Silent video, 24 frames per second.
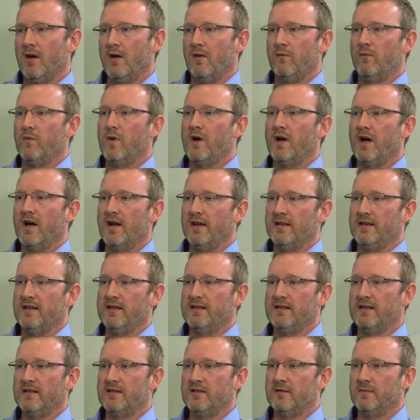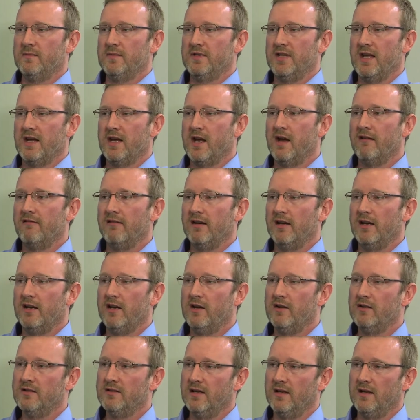of what IT systems they're currently
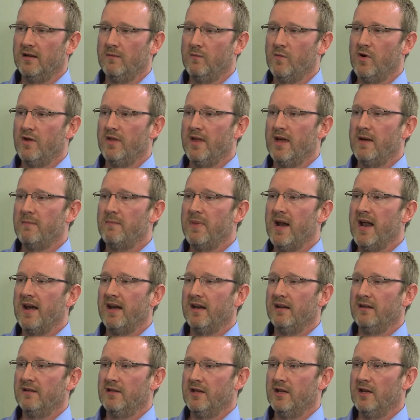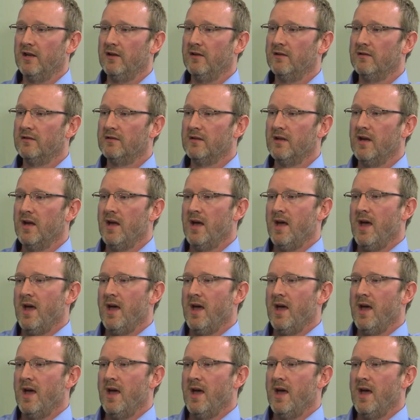using and what they're planning to use.